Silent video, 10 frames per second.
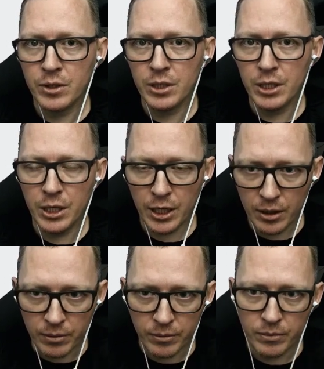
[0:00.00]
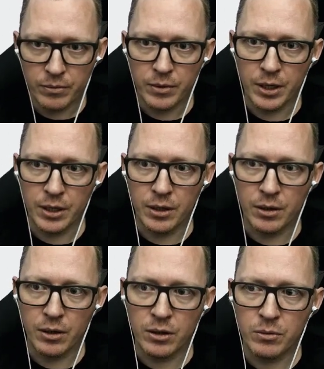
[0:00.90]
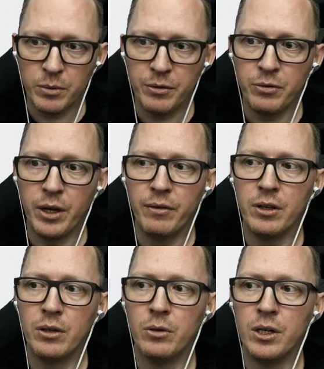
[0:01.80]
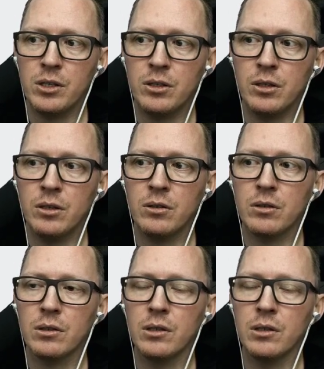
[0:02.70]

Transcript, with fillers: yeah, and ask me if you have any questions,